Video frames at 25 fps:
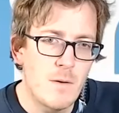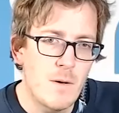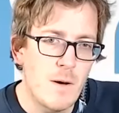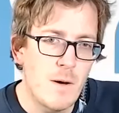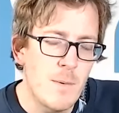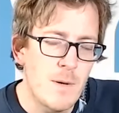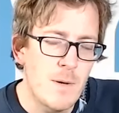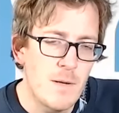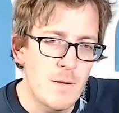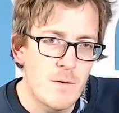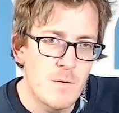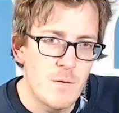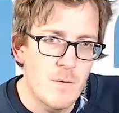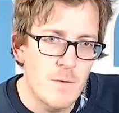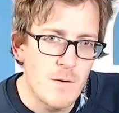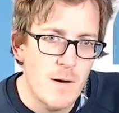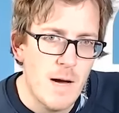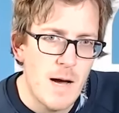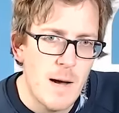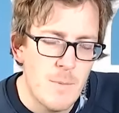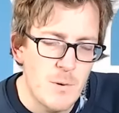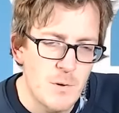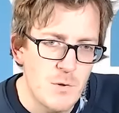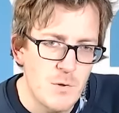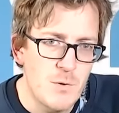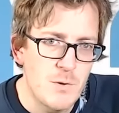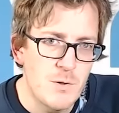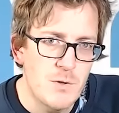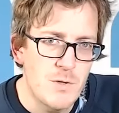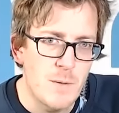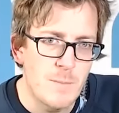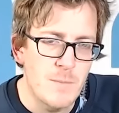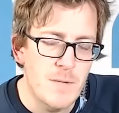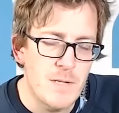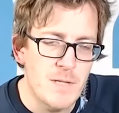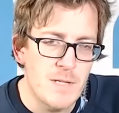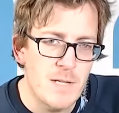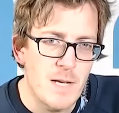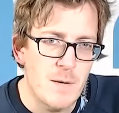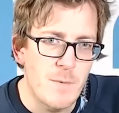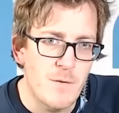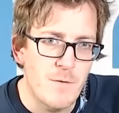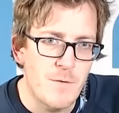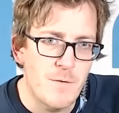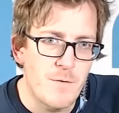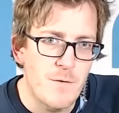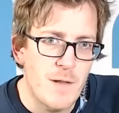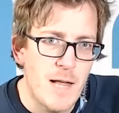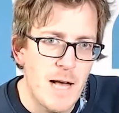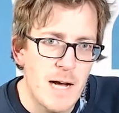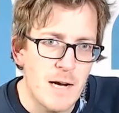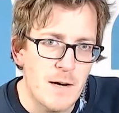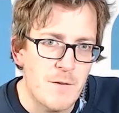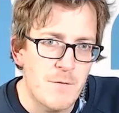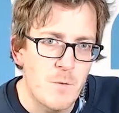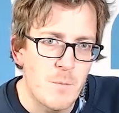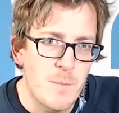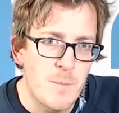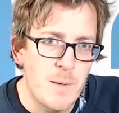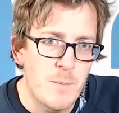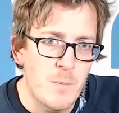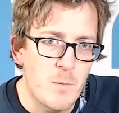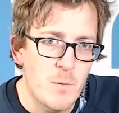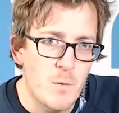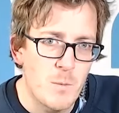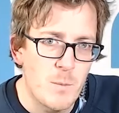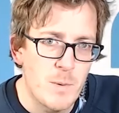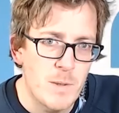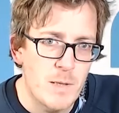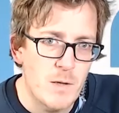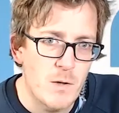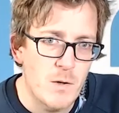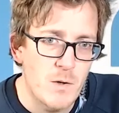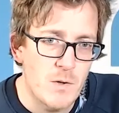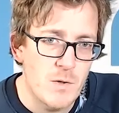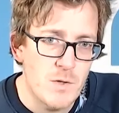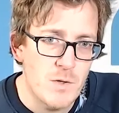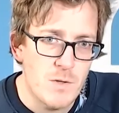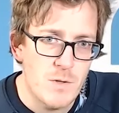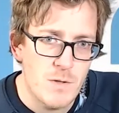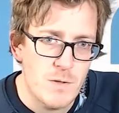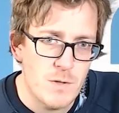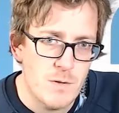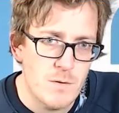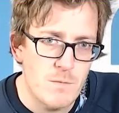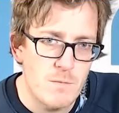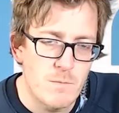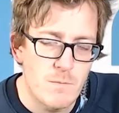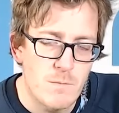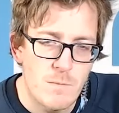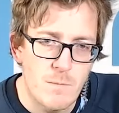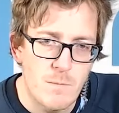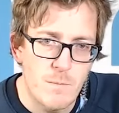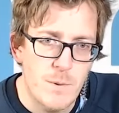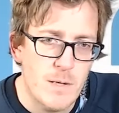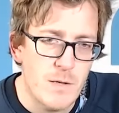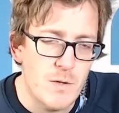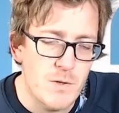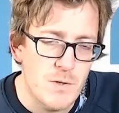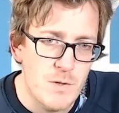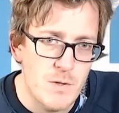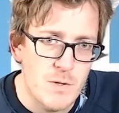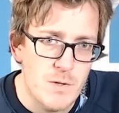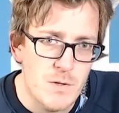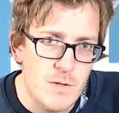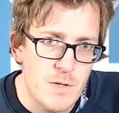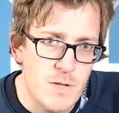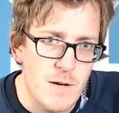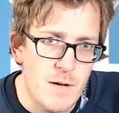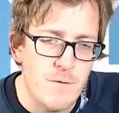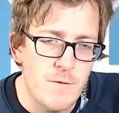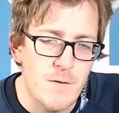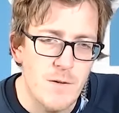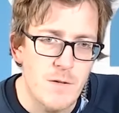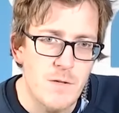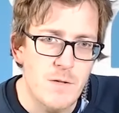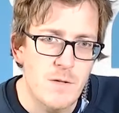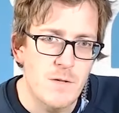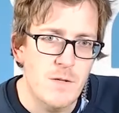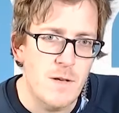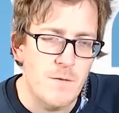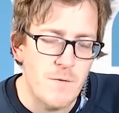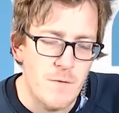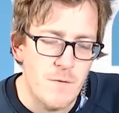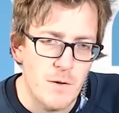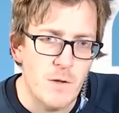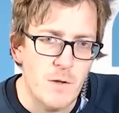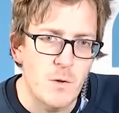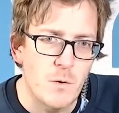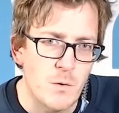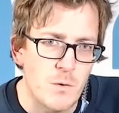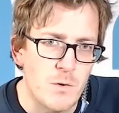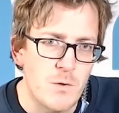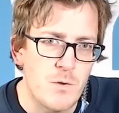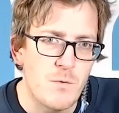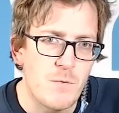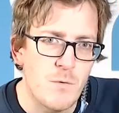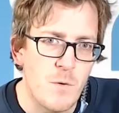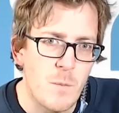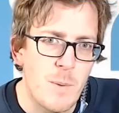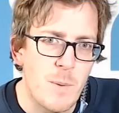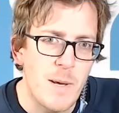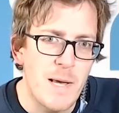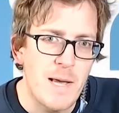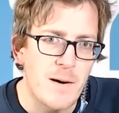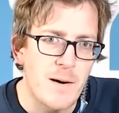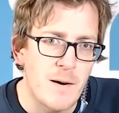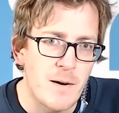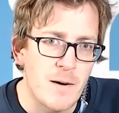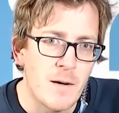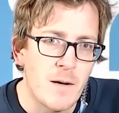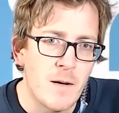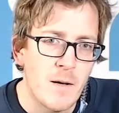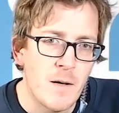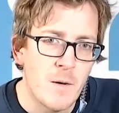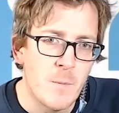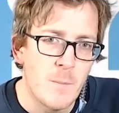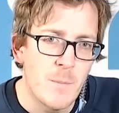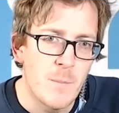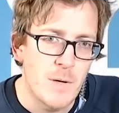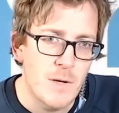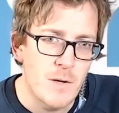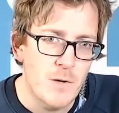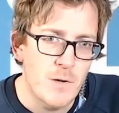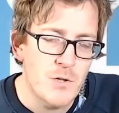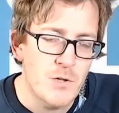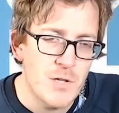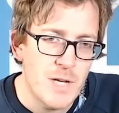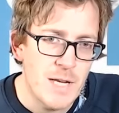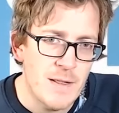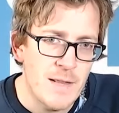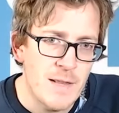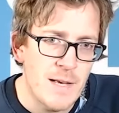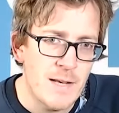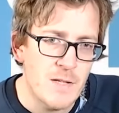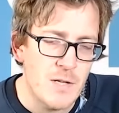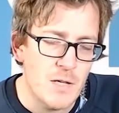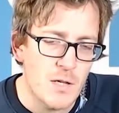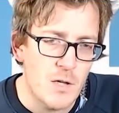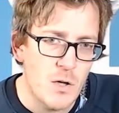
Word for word: I mean, Apple do sometimes get a bit flack from people because the stuff is difficult to repair. Yes. But you're saying that's a